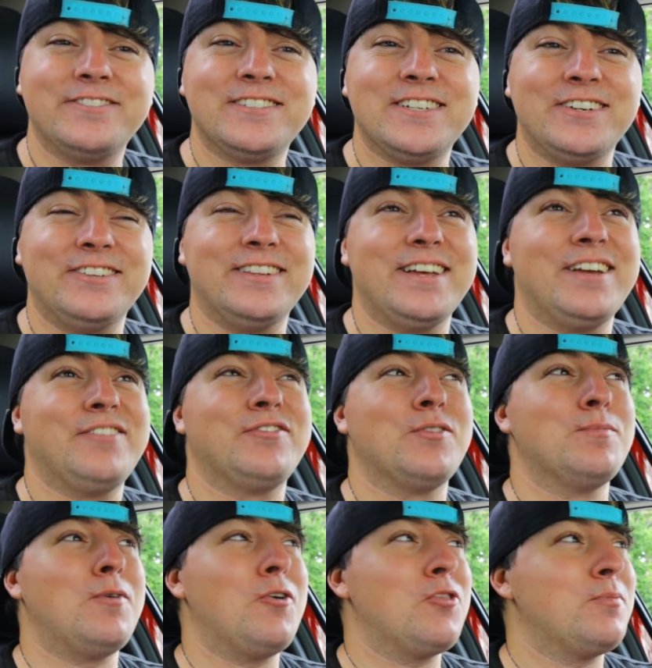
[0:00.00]
So like for
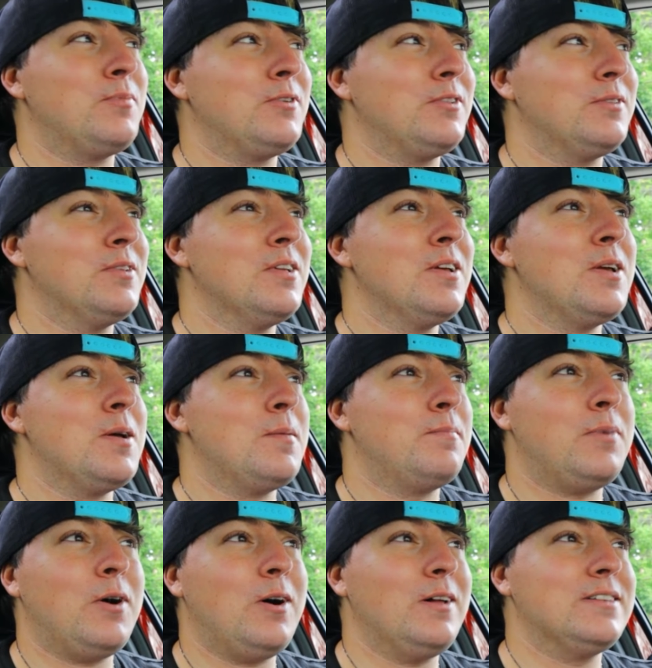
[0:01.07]
multiple
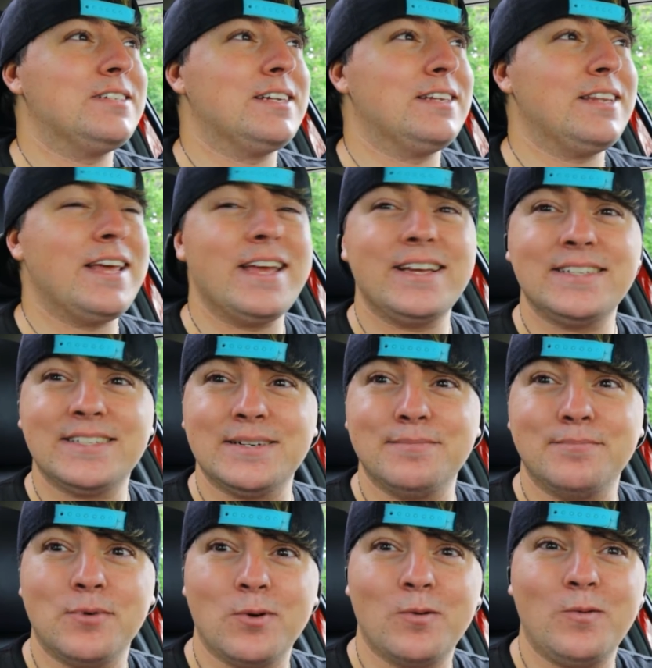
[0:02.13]
ponds and lakes
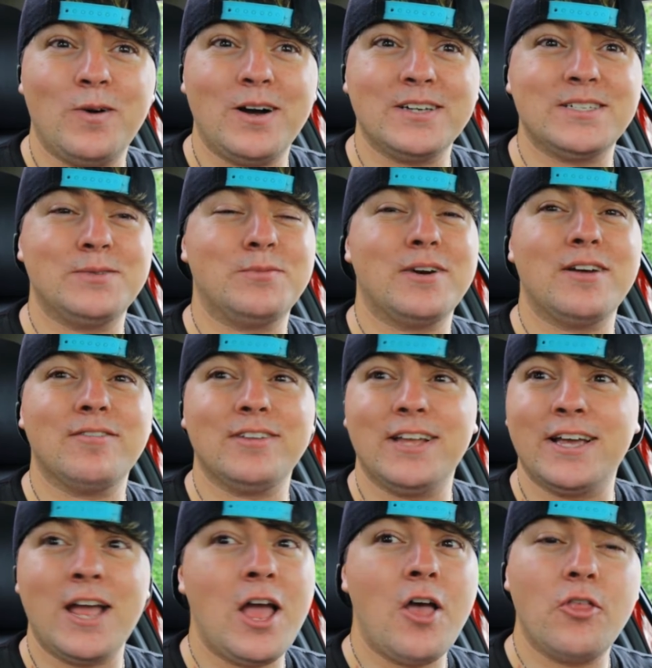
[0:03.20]
and boardwalks and whatever,
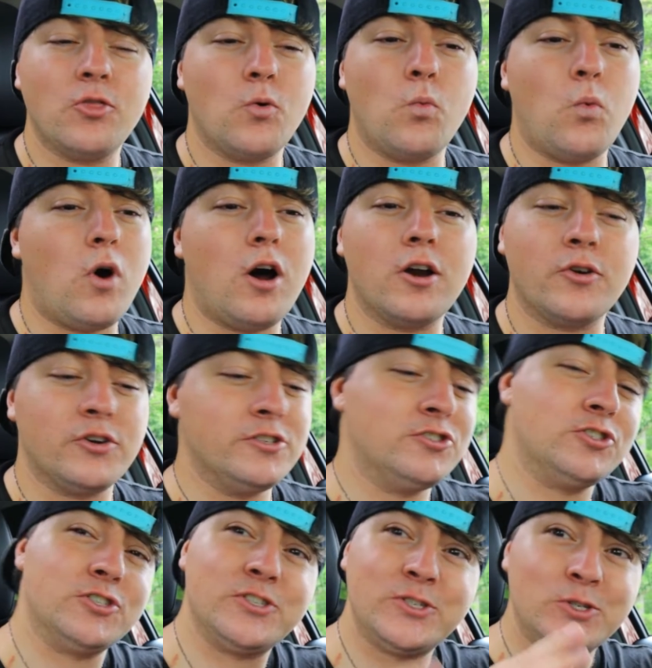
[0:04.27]
like the water is
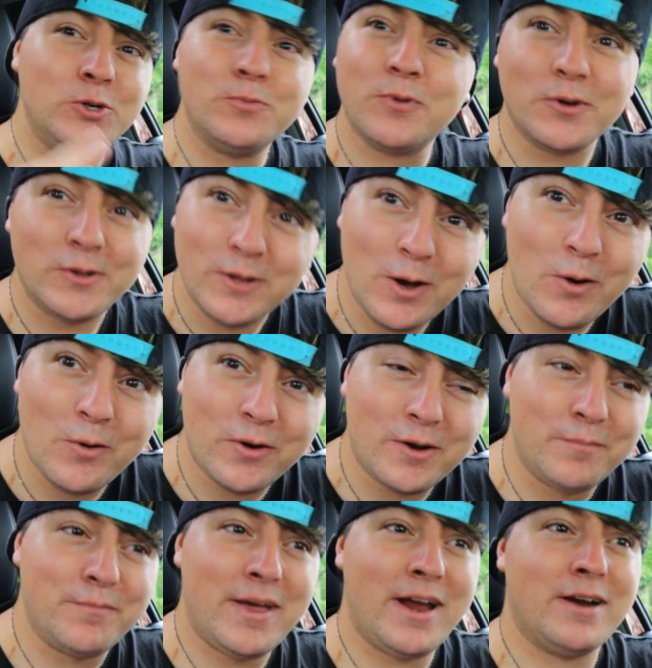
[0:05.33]
just super low
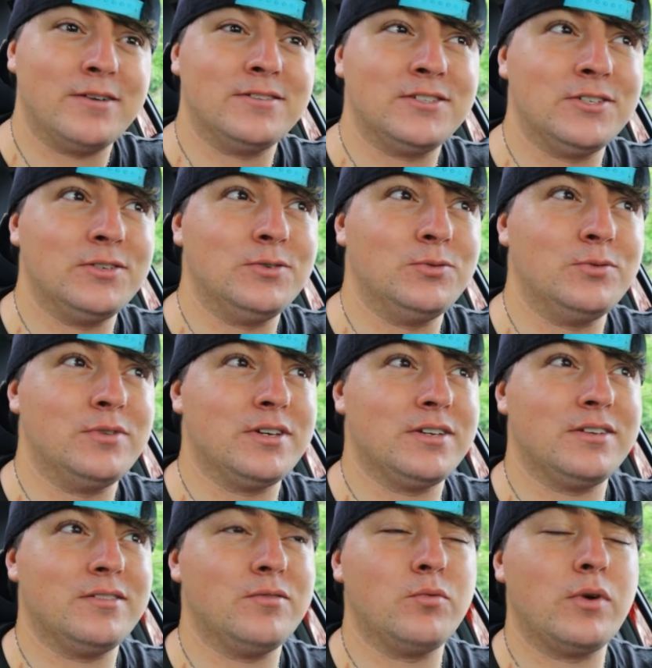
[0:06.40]
compared to
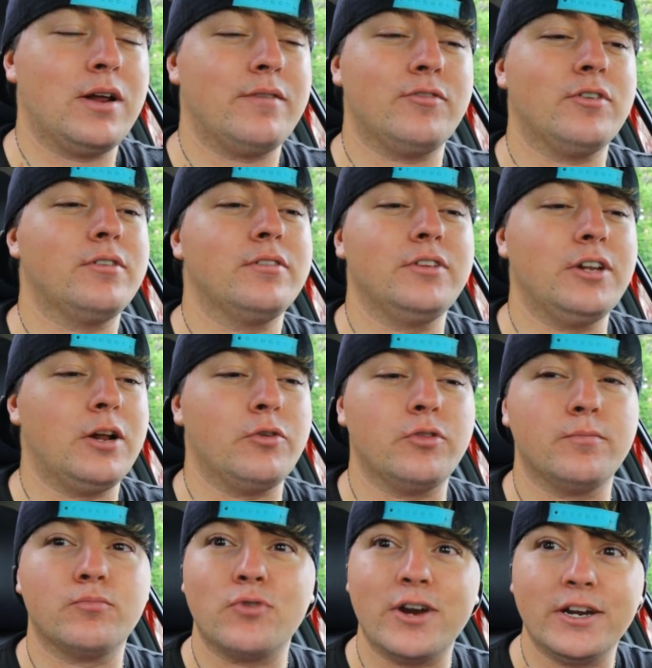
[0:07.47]
the whatever, the
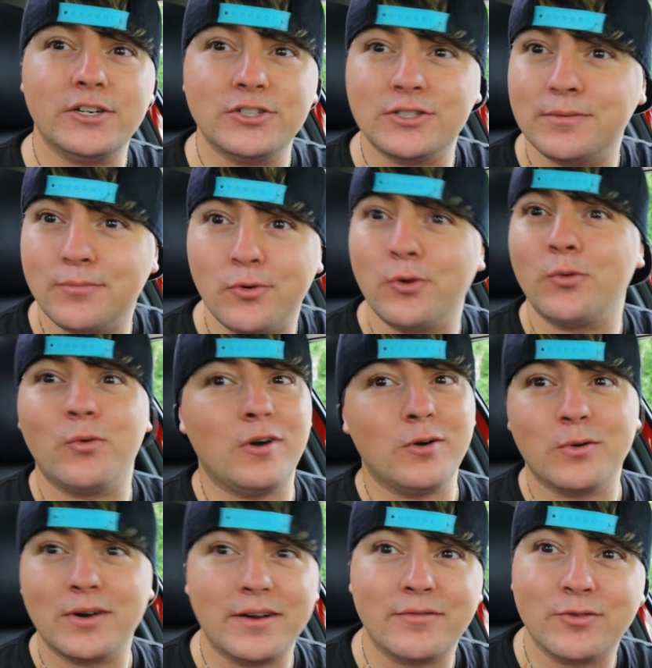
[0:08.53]
bridge, the
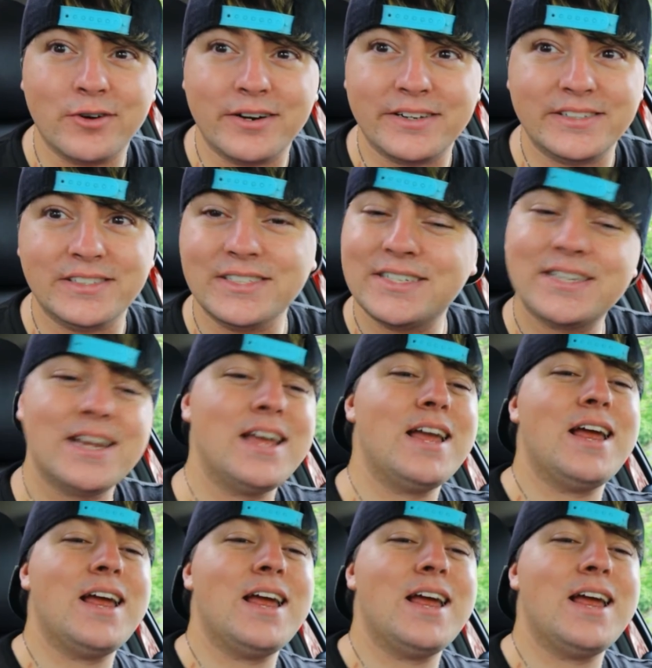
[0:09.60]
boardwalk, whatever it is.